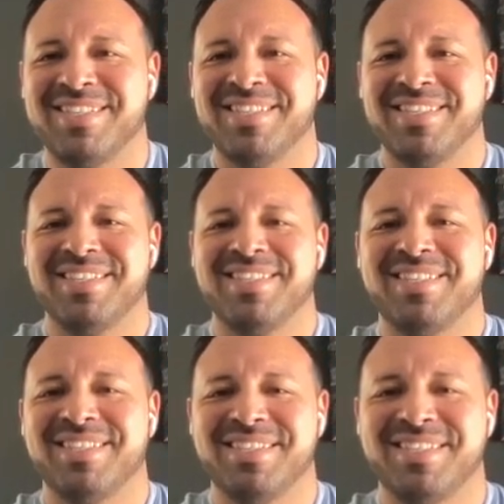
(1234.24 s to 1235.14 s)

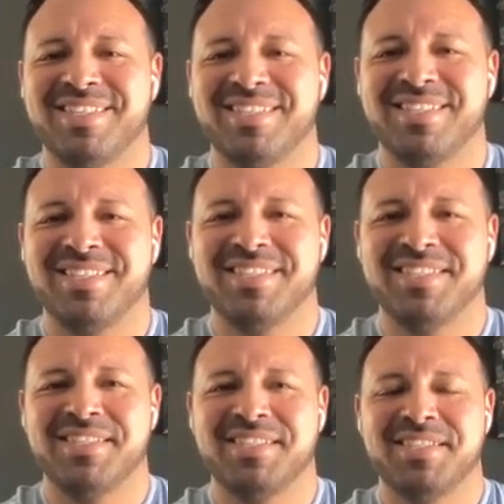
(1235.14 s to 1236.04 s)

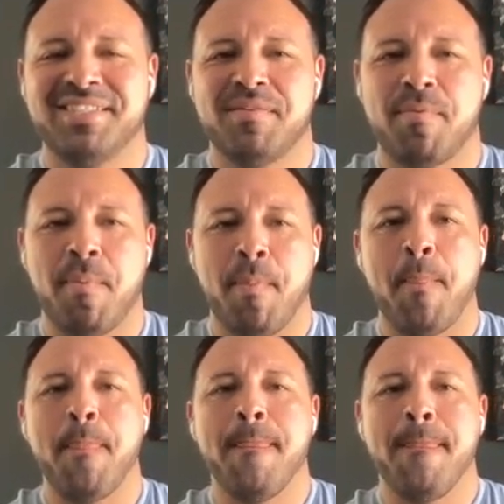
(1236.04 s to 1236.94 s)

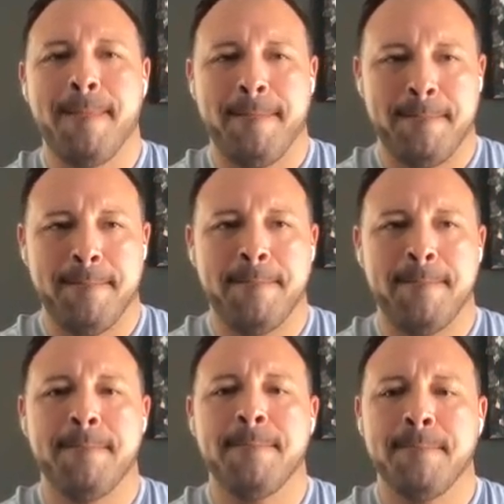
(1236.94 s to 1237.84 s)

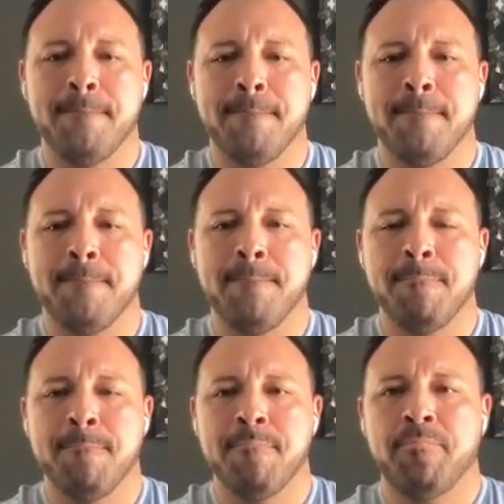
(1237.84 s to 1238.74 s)

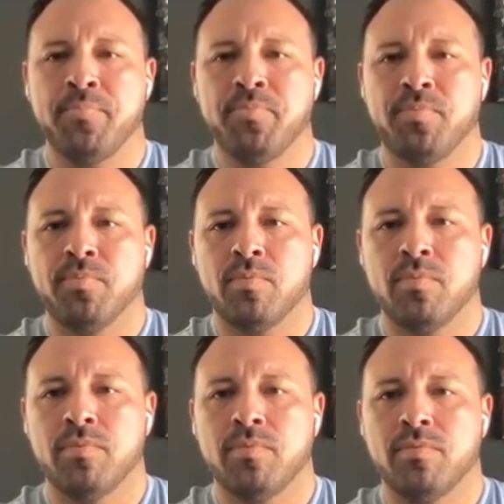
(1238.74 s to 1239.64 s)

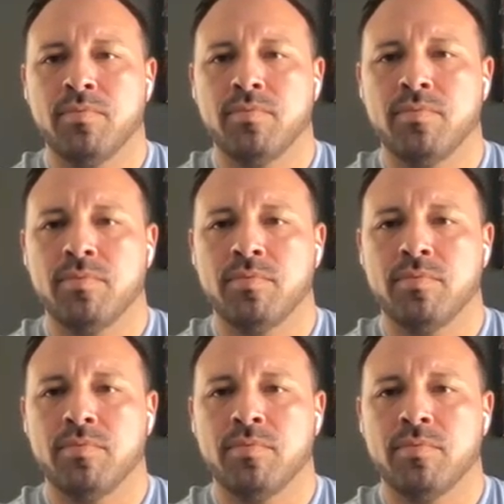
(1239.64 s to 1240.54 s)

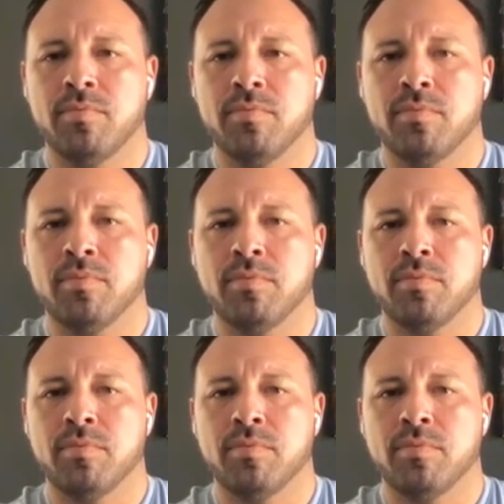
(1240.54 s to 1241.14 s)
The person shown says nothing.